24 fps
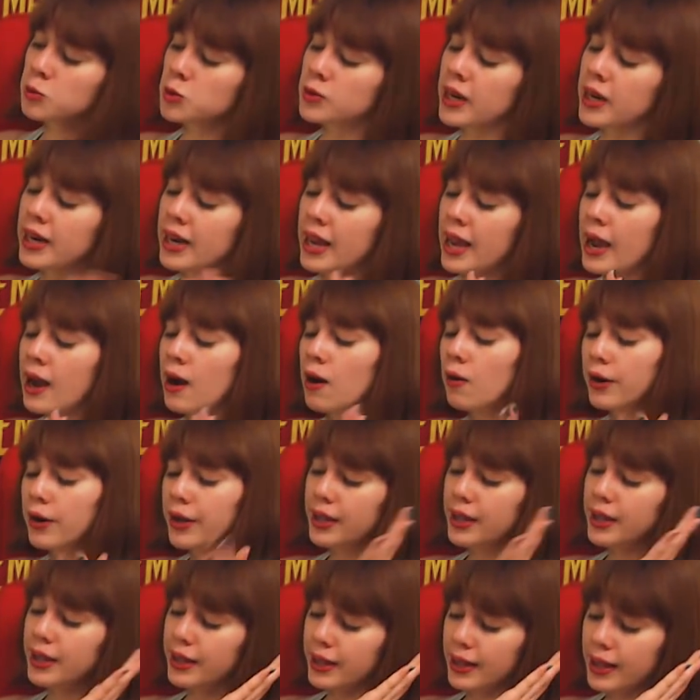right now,
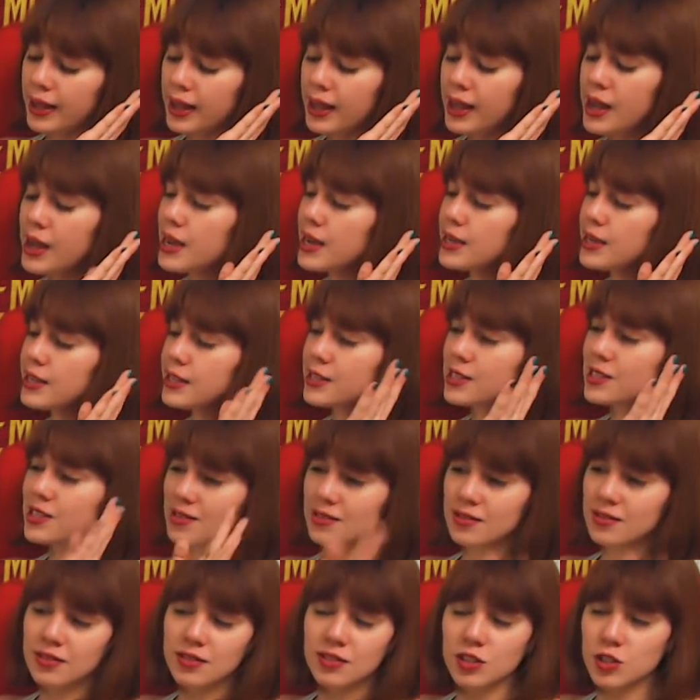is
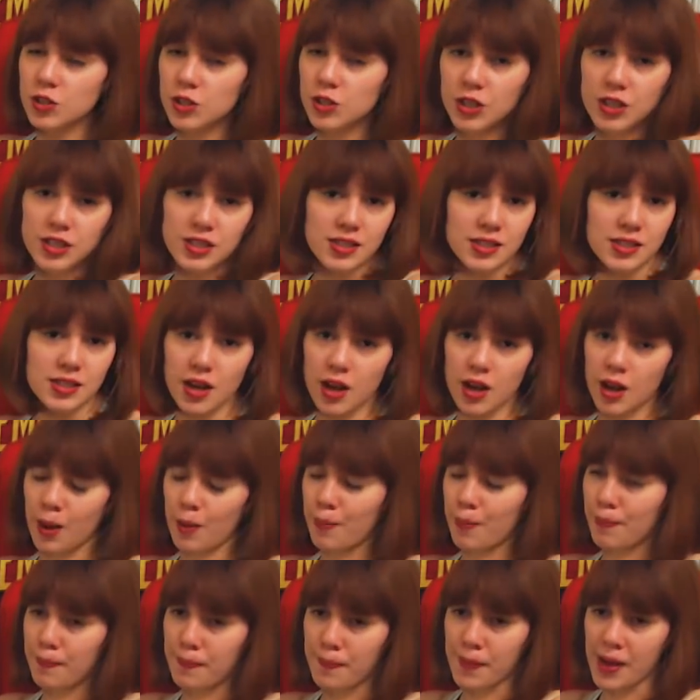just a
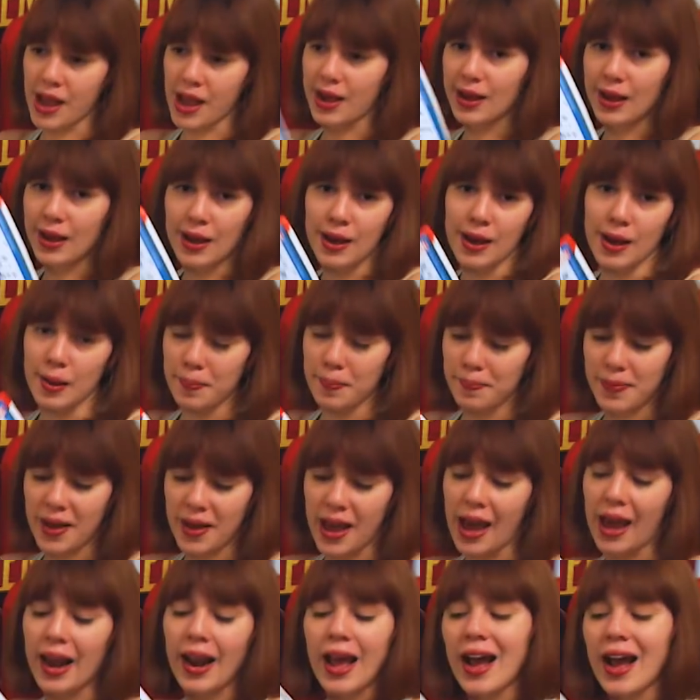mega
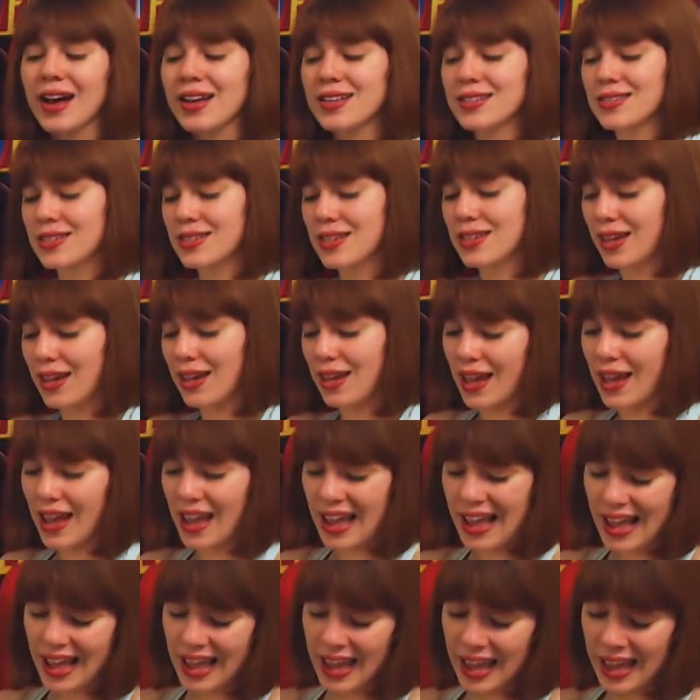badass.
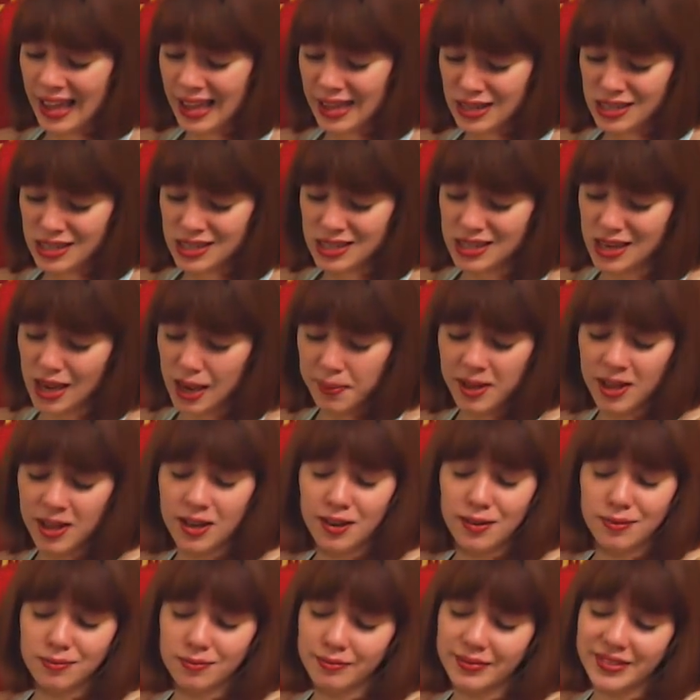And, I mean,
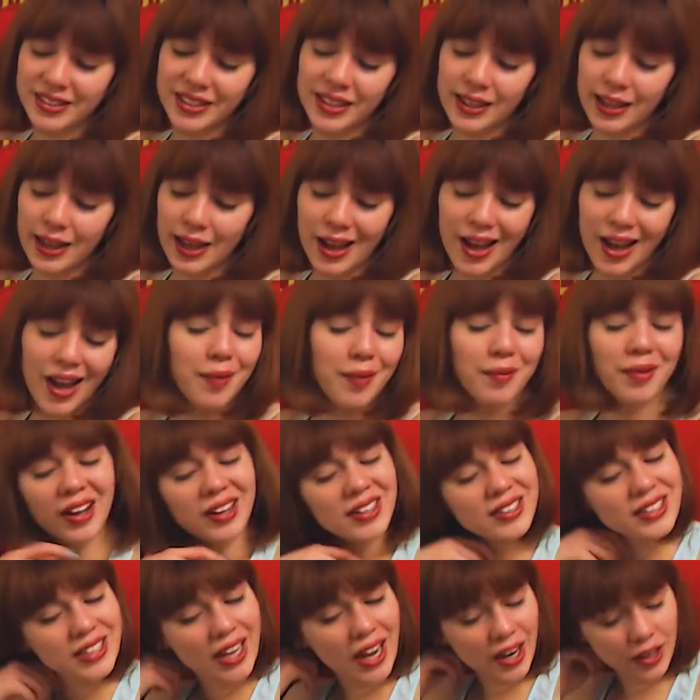I'm not
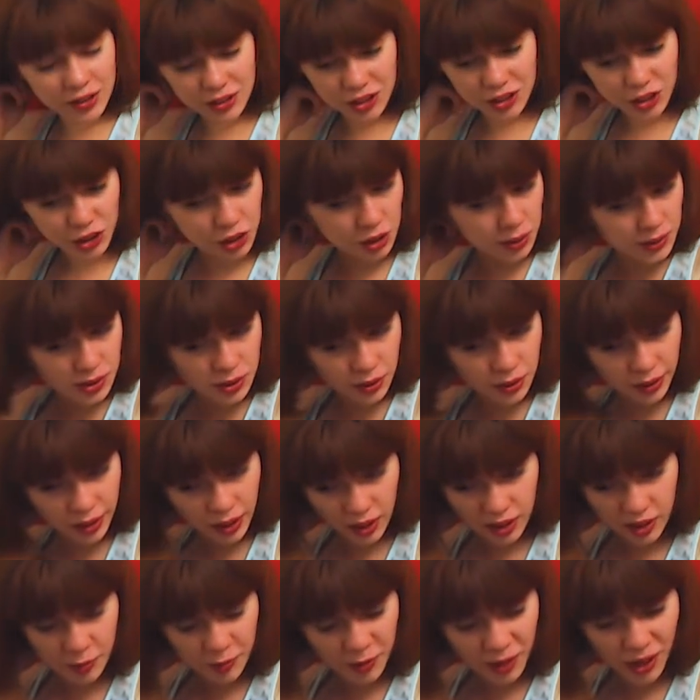entirely sure what's going on
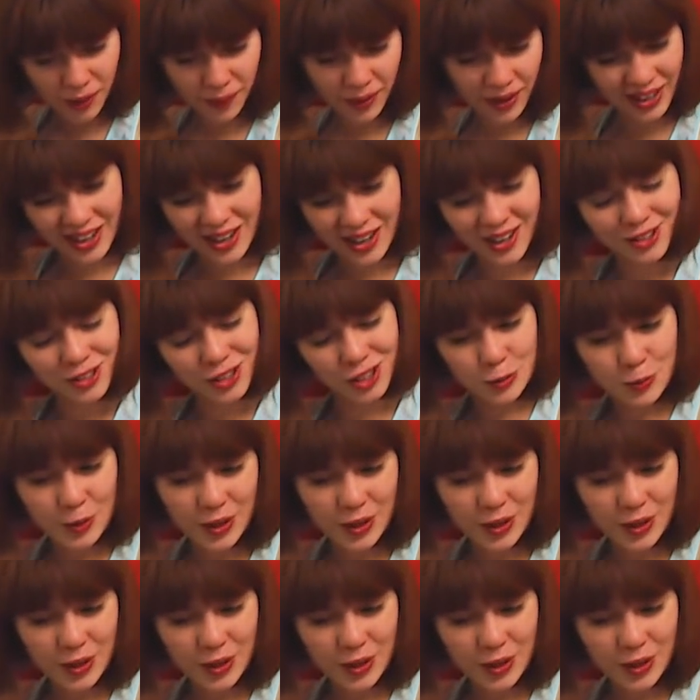in the plot right now, just